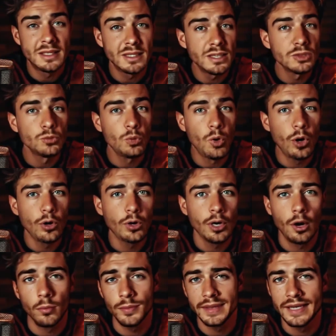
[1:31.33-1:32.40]
This is where
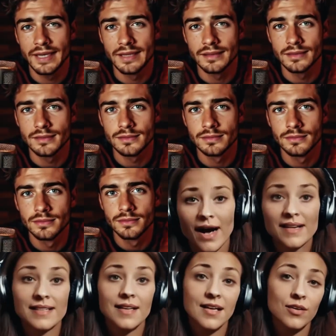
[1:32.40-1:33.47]
it all begins.
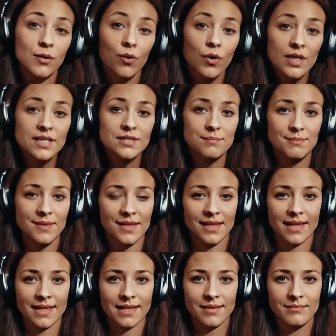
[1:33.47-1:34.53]
Right, and according to
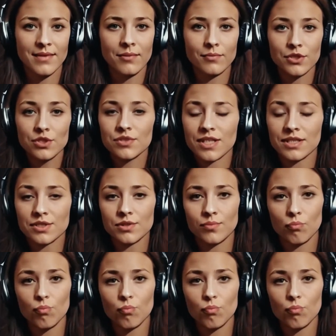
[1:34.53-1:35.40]
Bielek, they were using this